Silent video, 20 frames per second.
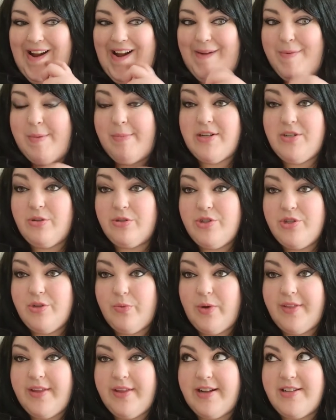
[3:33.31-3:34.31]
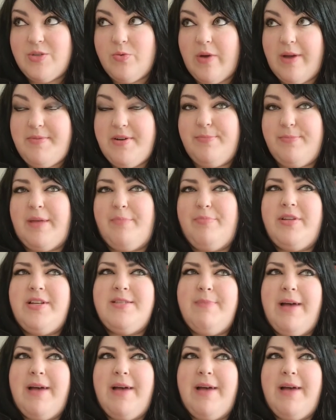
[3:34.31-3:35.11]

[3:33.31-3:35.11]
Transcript: Remember I told you the one that I swiped and, like, please